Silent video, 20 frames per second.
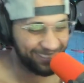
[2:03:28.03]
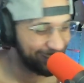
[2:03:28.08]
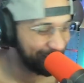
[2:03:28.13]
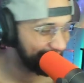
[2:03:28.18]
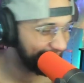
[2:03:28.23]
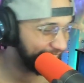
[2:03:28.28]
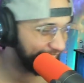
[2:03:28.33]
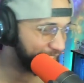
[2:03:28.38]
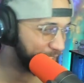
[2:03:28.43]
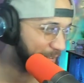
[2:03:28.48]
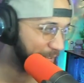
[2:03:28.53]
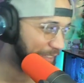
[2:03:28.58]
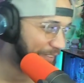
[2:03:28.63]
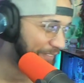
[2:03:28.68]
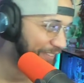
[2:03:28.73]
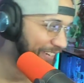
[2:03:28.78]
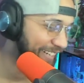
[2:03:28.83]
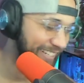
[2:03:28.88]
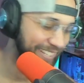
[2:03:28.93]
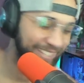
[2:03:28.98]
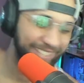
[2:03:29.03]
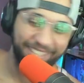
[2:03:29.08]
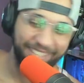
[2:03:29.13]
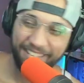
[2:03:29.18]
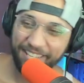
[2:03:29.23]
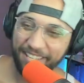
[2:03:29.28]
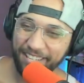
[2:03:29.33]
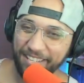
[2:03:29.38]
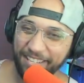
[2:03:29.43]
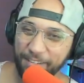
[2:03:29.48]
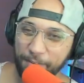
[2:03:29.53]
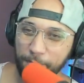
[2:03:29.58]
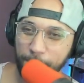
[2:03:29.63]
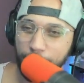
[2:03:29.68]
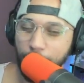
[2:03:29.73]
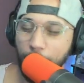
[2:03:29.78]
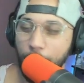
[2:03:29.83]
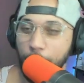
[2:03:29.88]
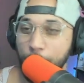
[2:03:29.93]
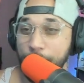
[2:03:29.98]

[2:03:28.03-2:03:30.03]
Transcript: this motherfucker. Bro,